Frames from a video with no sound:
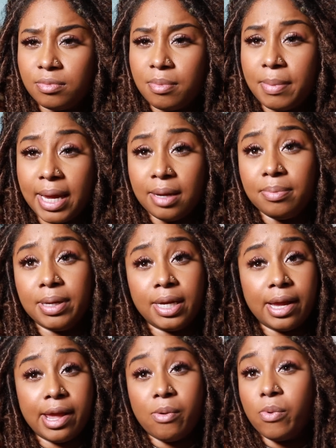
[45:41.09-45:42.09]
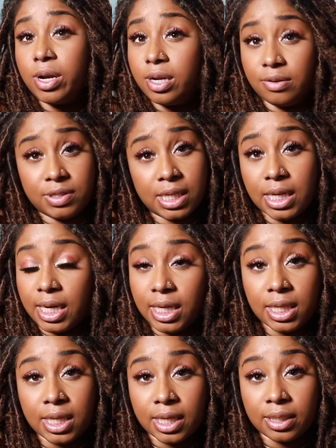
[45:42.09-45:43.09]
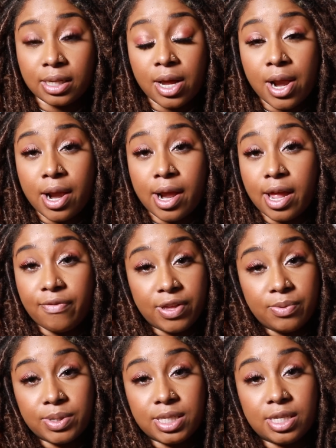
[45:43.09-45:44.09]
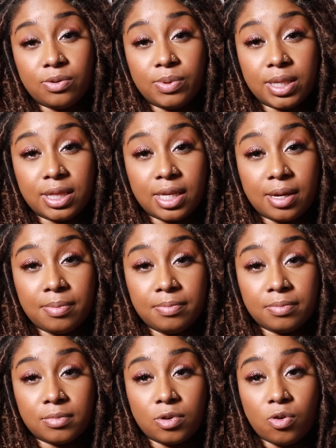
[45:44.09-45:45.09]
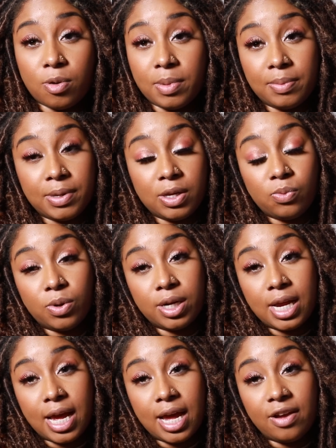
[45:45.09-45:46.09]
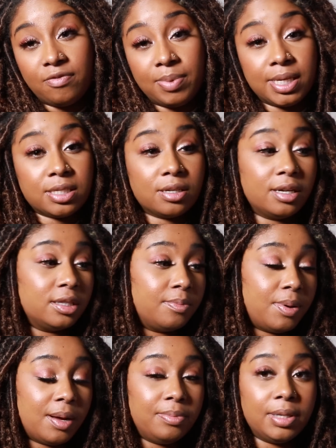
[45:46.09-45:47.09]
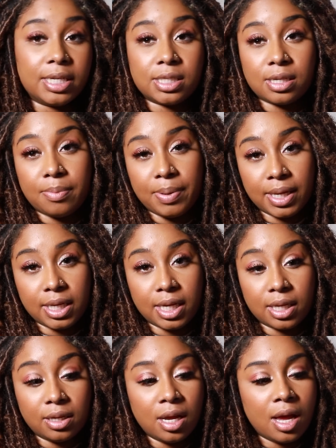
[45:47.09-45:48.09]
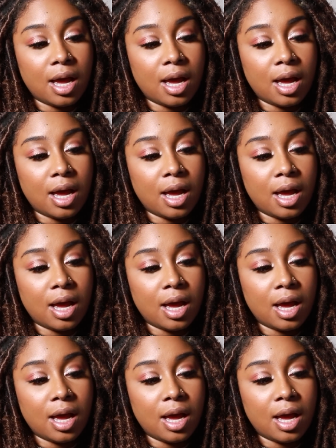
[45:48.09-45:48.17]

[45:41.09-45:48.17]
Maybe he wouldn't have said anything if he was still with them. Or maybe he would have, based on the public's opinion.